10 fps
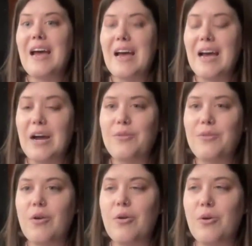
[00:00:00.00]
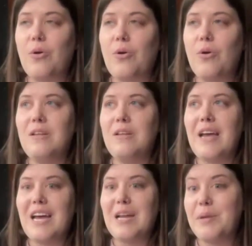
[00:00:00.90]
how their goal
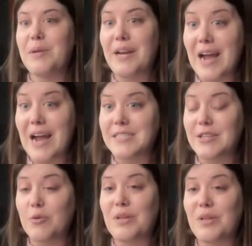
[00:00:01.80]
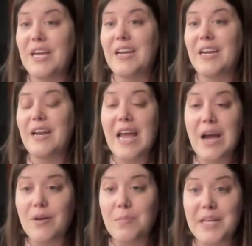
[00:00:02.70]
had been enacted in their playing and
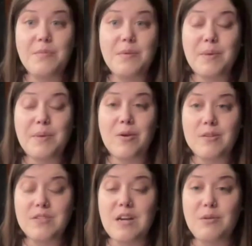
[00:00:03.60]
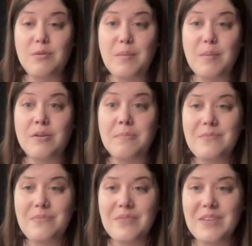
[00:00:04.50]
how it made them a better ensemble member.
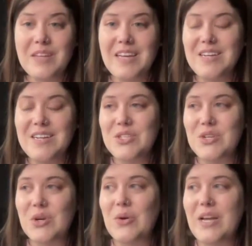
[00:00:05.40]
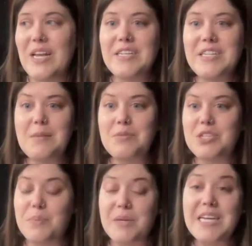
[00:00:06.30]
So it ended up
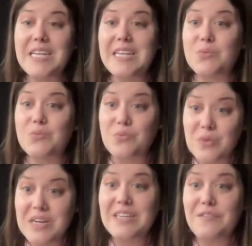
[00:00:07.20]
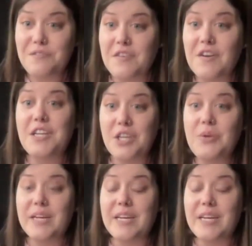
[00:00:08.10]
just being this really fun
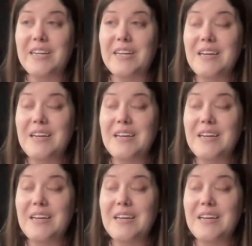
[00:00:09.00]
unit.